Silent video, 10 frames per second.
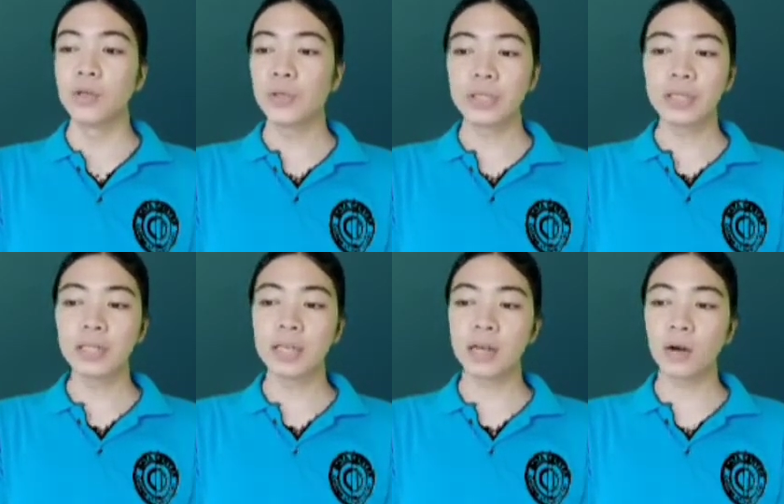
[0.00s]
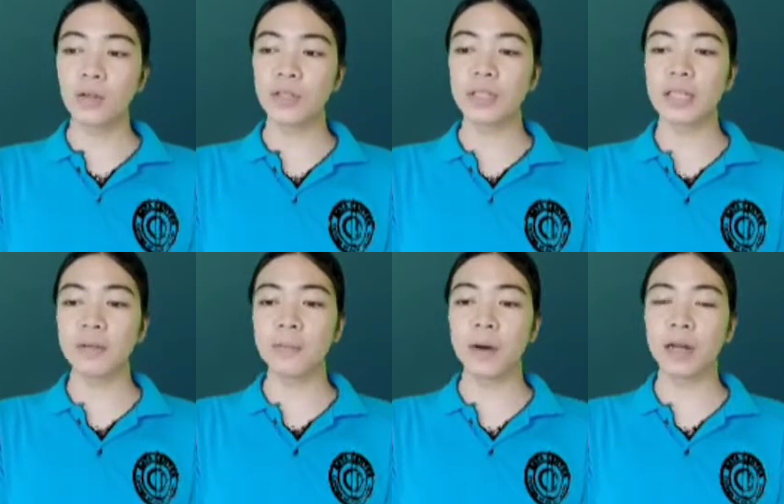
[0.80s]
Users can also
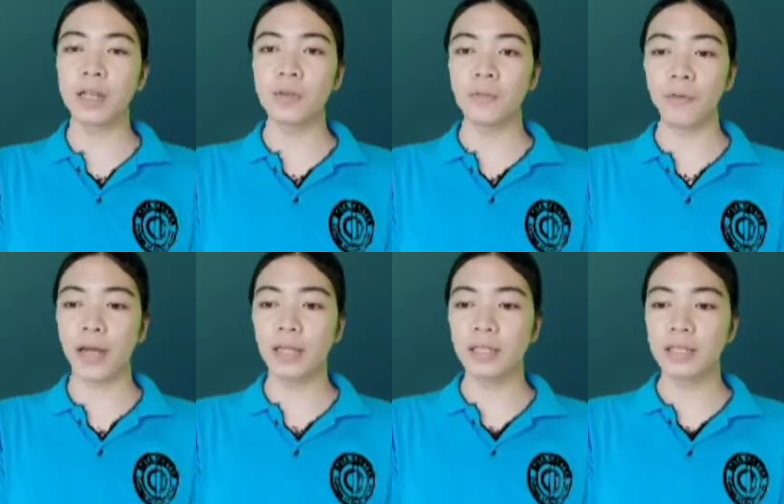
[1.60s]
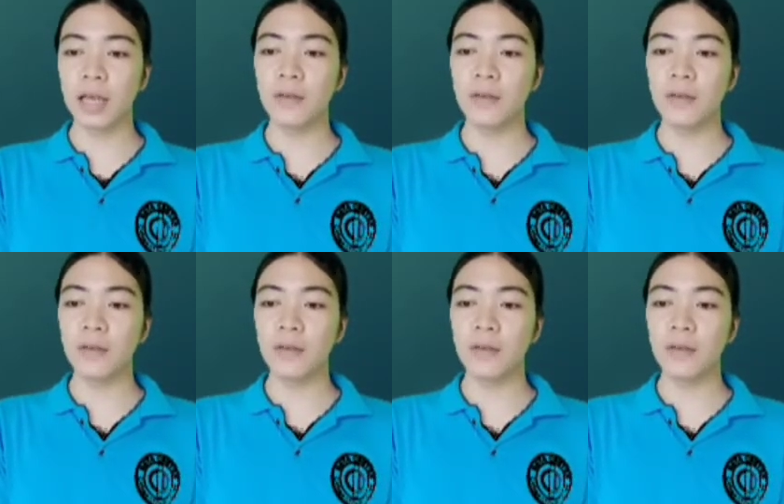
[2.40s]
send money to friends